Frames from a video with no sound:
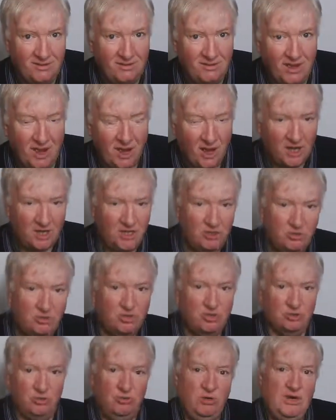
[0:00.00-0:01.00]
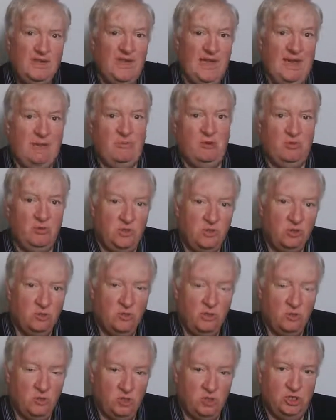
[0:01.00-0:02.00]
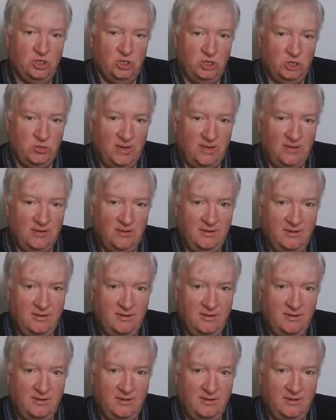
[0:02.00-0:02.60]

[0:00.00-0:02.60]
Are you truly happy with doing what you're doing?